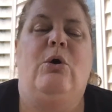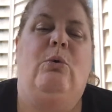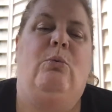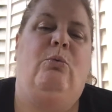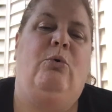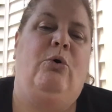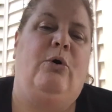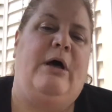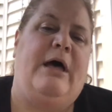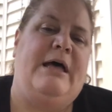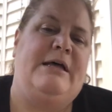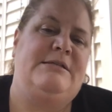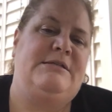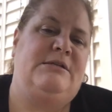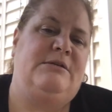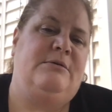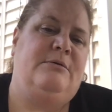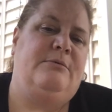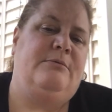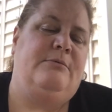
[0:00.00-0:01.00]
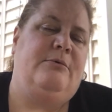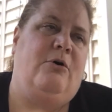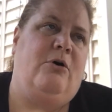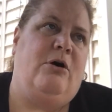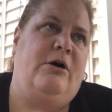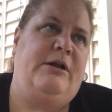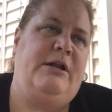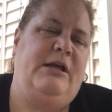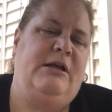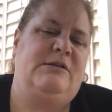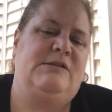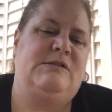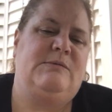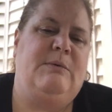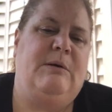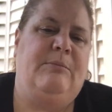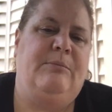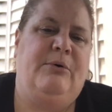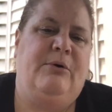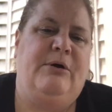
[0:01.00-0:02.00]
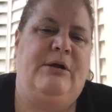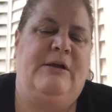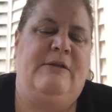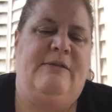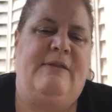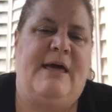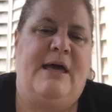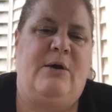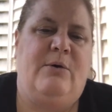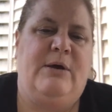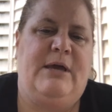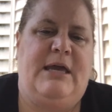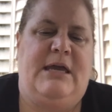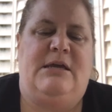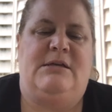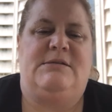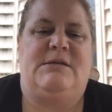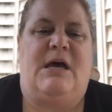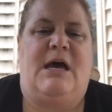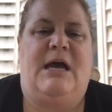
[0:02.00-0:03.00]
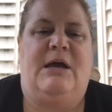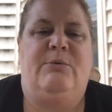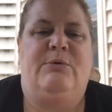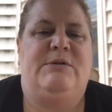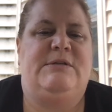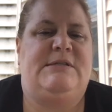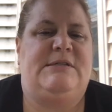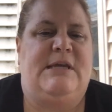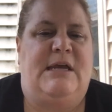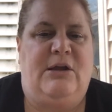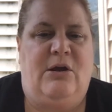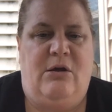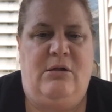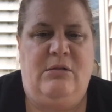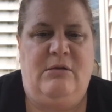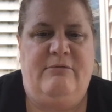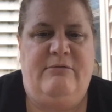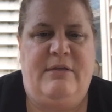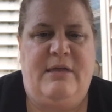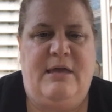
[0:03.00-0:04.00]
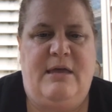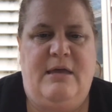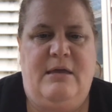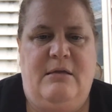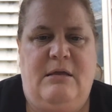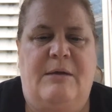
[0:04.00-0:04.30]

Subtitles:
Well, as an audience member in that case, I would say all of that.